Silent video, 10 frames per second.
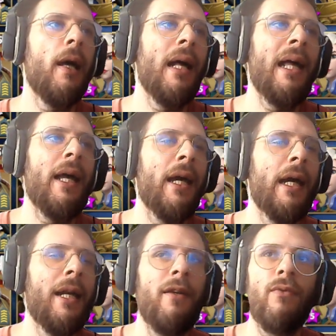
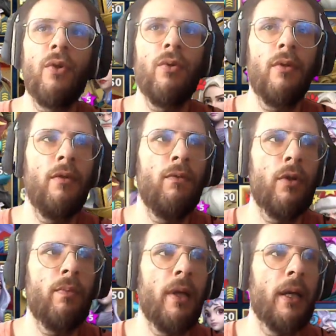And if not, if
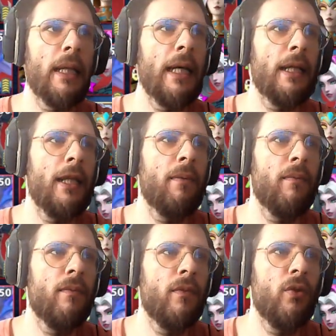you're playing a tank
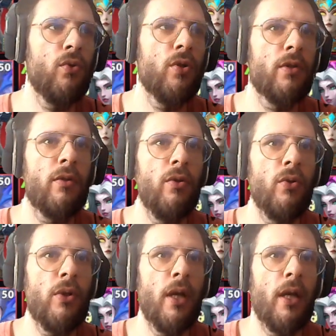team, you just
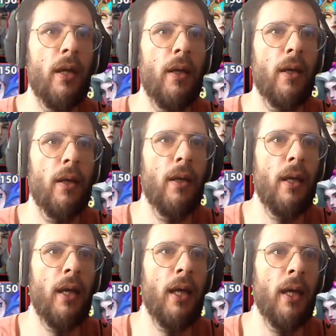use Hengi
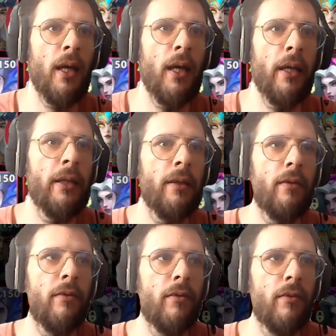and
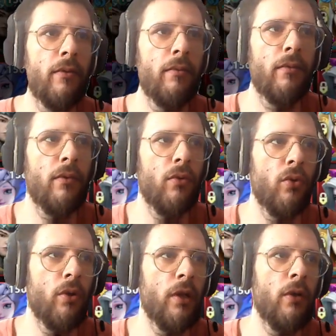
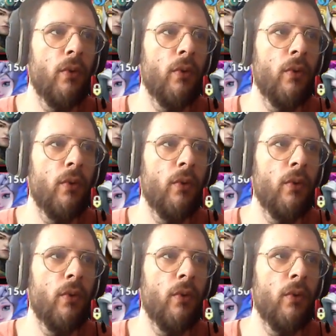Nordak